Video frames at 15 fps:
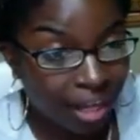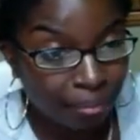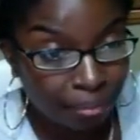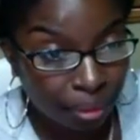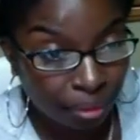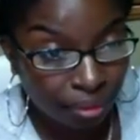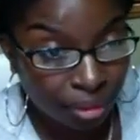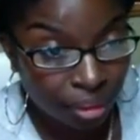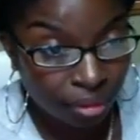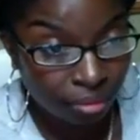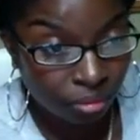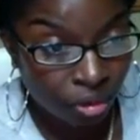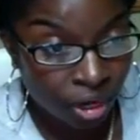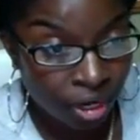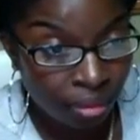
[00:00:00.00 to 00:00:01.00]
buildup,
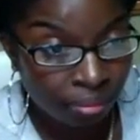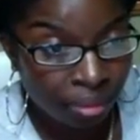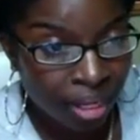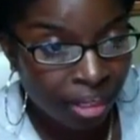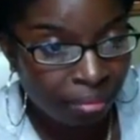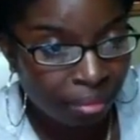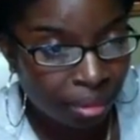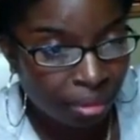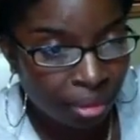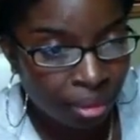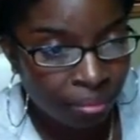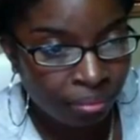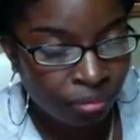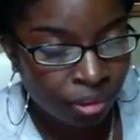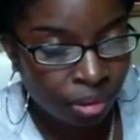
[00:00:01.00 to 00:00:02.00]
right? Plaque buildup
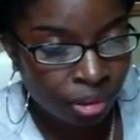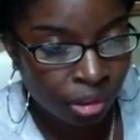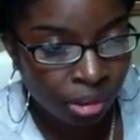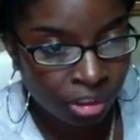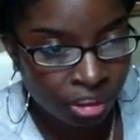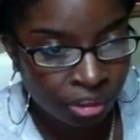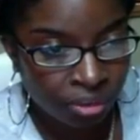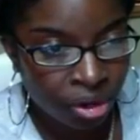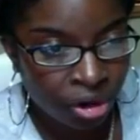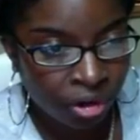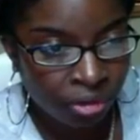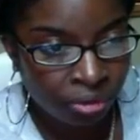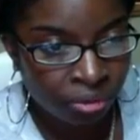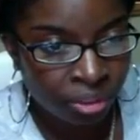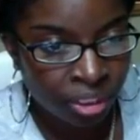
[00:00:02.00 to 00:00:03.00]
to the coronary
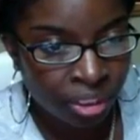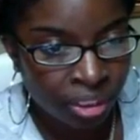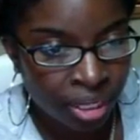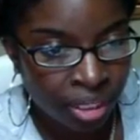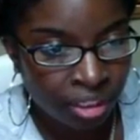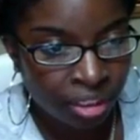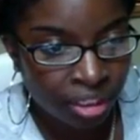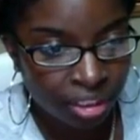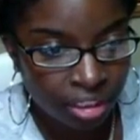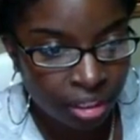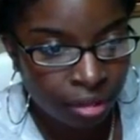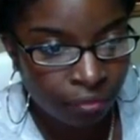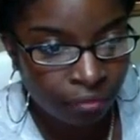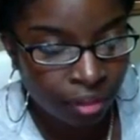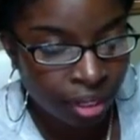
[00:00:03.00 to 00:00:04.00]
artery that cuts
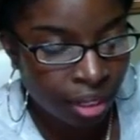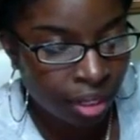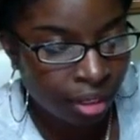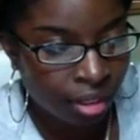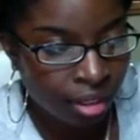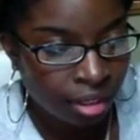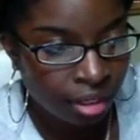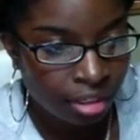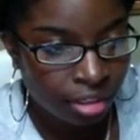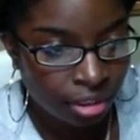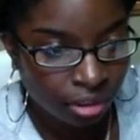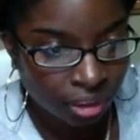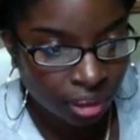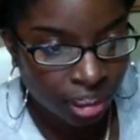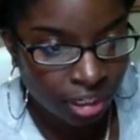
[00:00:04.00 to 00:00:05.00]
off that
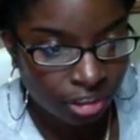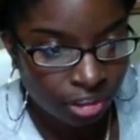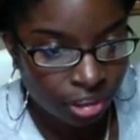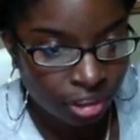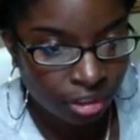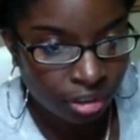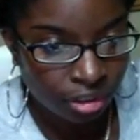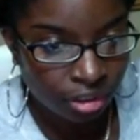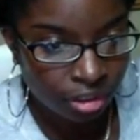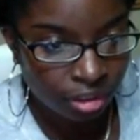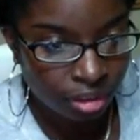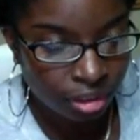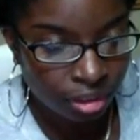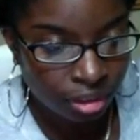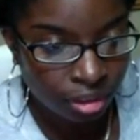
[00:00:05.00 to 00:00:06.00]
circulation to
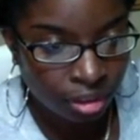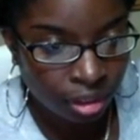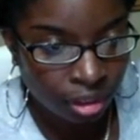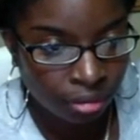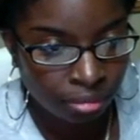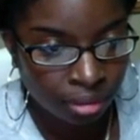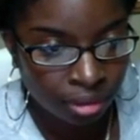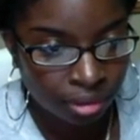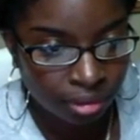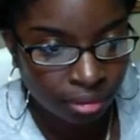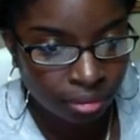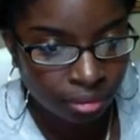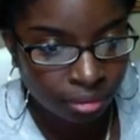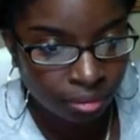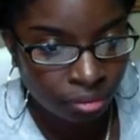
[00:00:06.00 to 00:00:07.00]
the heart muscle,
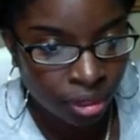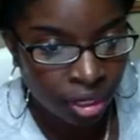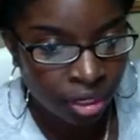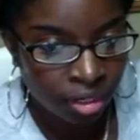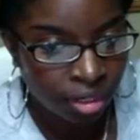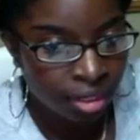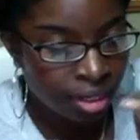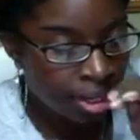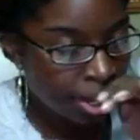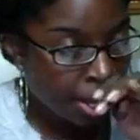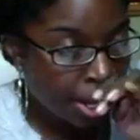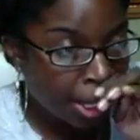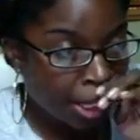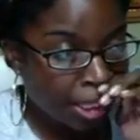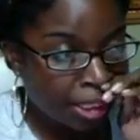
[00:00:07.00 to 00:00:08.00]
right?
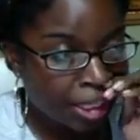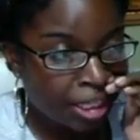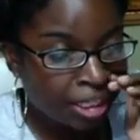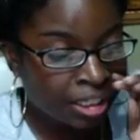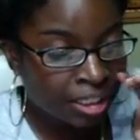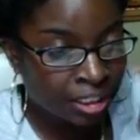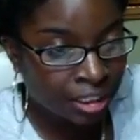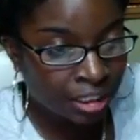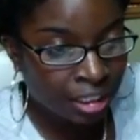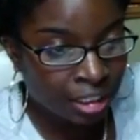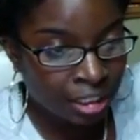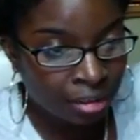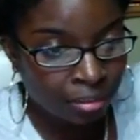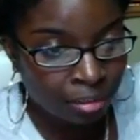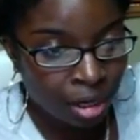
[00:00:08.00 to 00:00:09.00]
And then
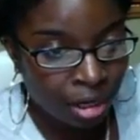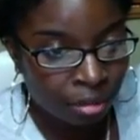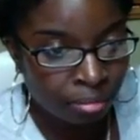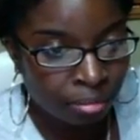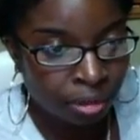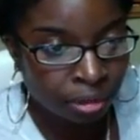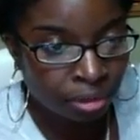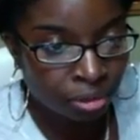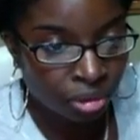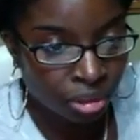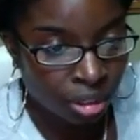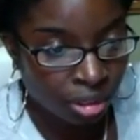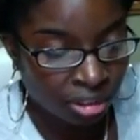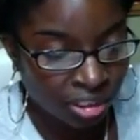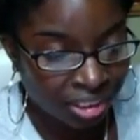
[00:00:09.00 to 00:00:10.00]
the heart muscle
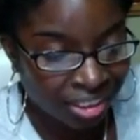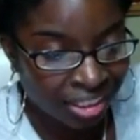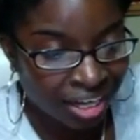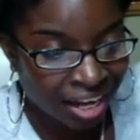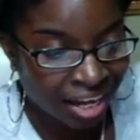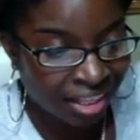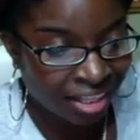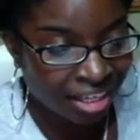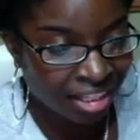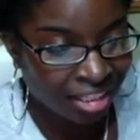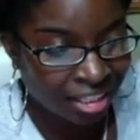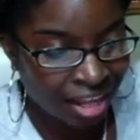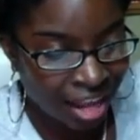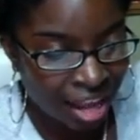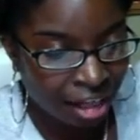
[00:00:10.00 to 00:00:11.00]
starts to die. That's the
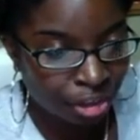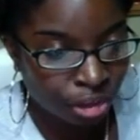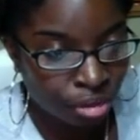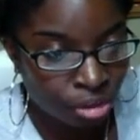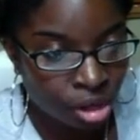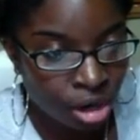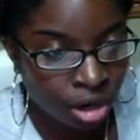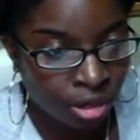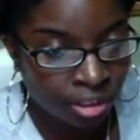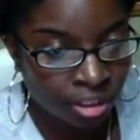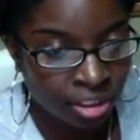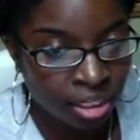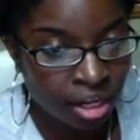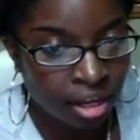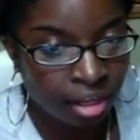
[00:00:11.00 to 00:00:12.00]
actual heart
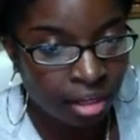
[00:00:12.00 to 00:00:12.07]
attack,